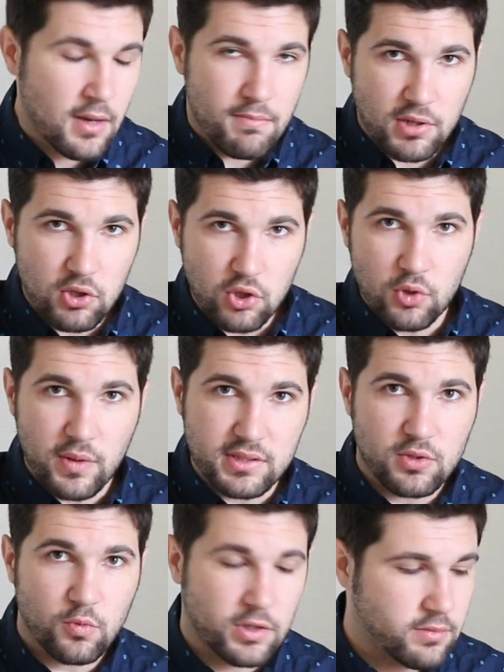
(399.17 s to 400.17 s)
but you as
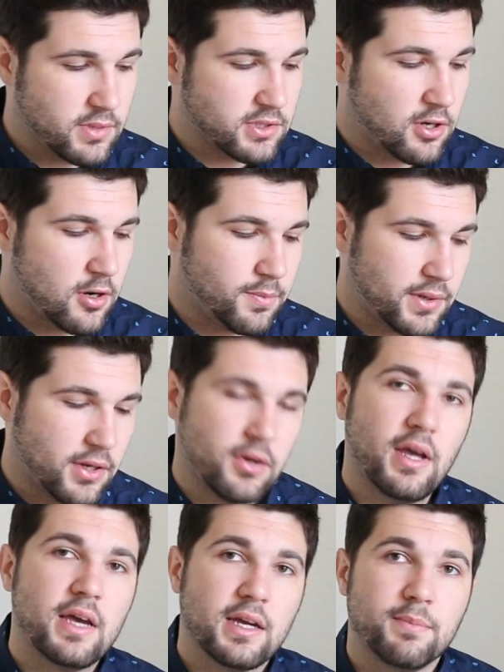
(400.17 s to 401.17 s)
the rhythm guitar
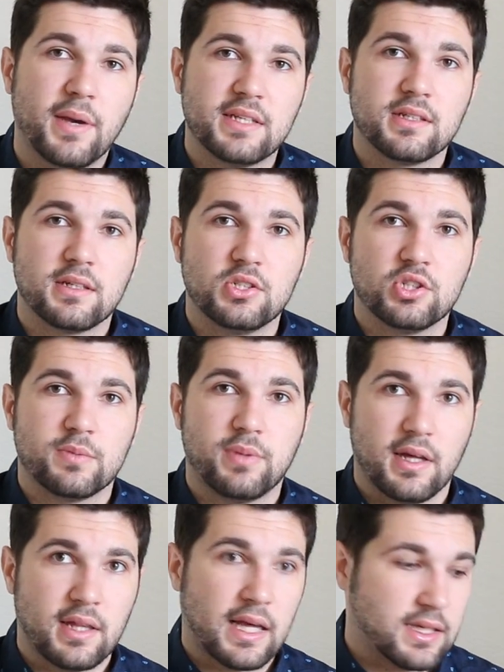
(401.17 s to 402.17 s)
player can basically just
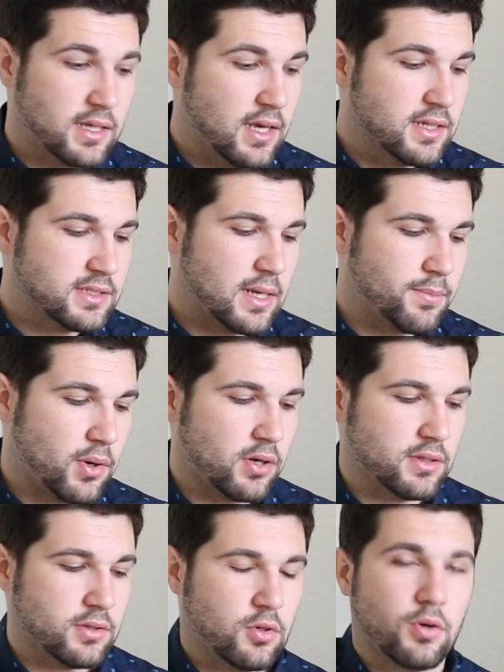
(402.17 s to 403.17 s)
play that same part
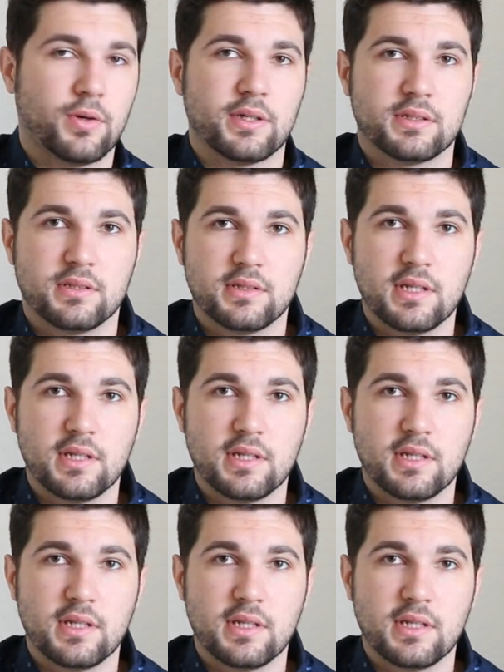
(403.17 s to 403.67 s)
in the chorus.